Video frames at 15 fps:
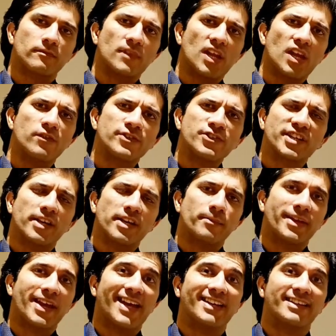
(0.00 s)
which can be
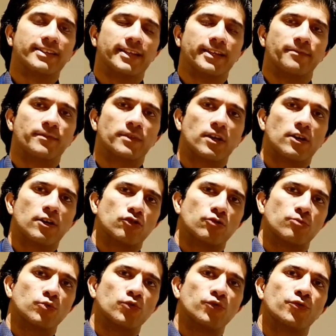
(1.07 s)
anything, to
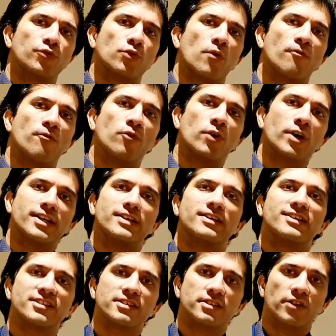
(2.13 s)
move from one
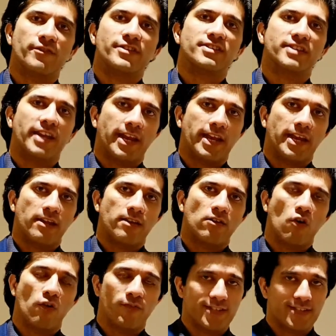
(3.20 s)
service area of
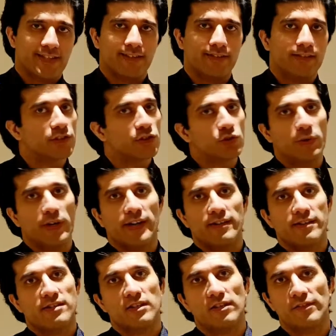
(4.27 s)
a cell to another
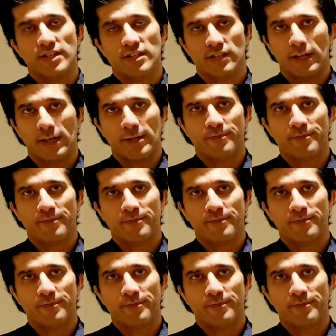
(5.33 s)
service area.